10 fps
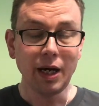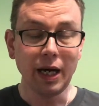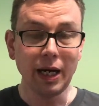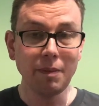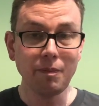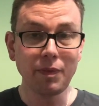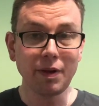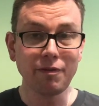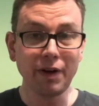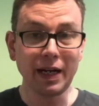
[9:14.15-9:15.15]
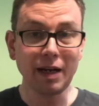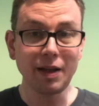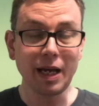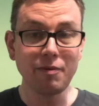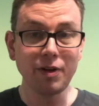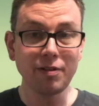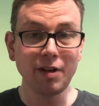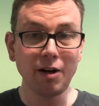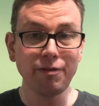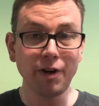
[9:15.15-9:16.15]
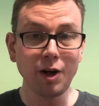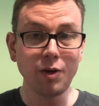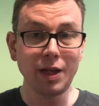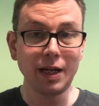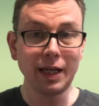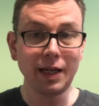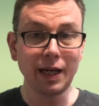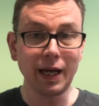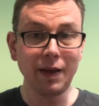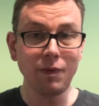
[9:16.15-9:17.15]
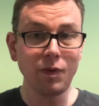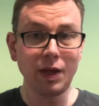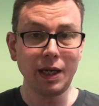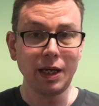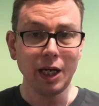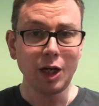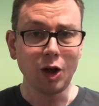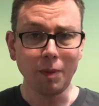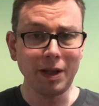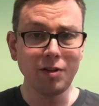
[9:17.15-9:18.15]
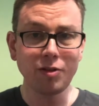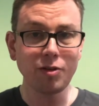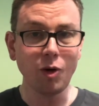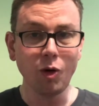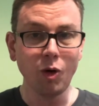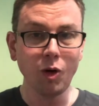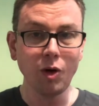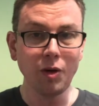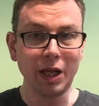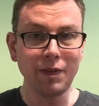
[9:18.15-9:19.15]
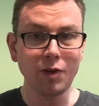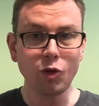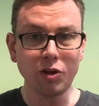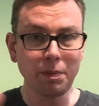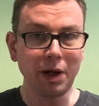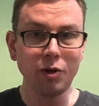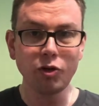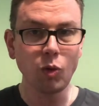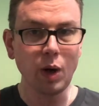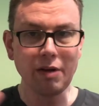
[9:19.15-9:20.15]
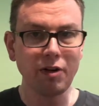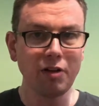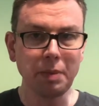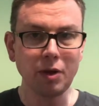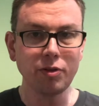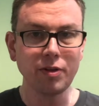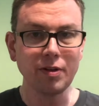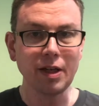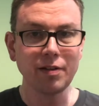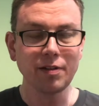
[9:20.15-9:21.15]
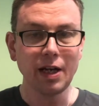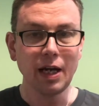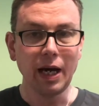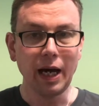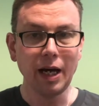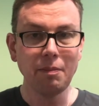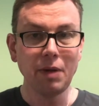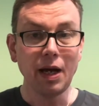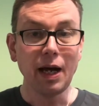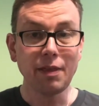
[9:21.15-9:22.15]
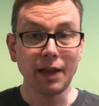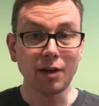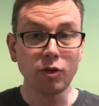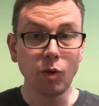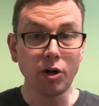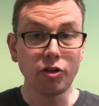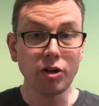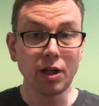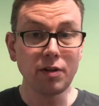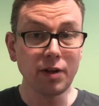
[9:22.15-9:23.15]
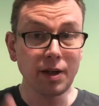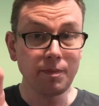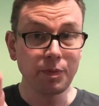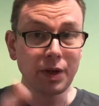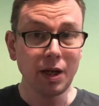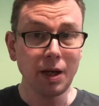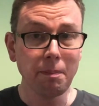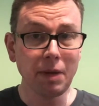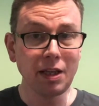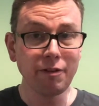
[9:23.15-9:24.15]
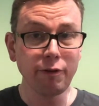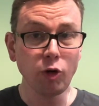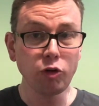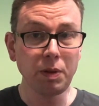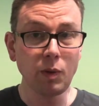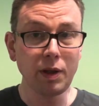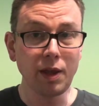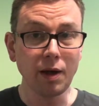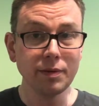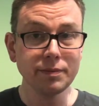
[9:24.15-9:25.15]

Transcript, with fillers: to um, find out the game for yourself, follow the link in the comments or in the Twitter post or wherever I have posted this um, and thanks for watching and uh, may the force be with you.